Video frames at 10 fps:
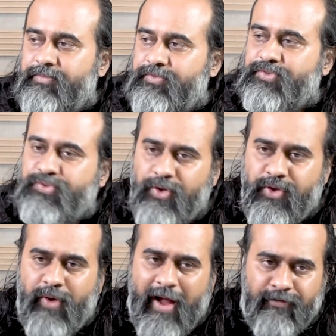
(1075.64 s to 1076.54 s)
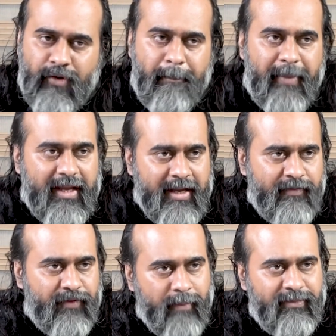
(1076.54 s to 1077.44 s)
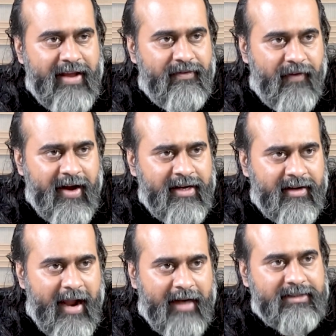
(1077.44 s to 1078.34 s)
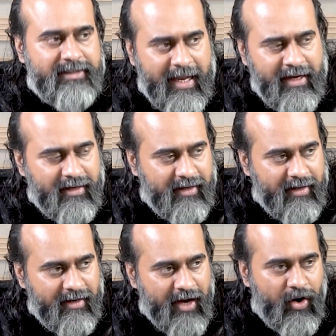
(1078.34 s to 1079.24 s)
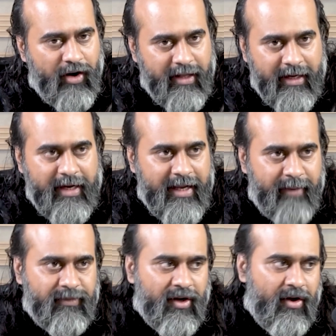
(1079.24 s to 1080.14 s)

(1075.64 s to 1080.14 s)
So you have to begin from the effect and then accordingly name the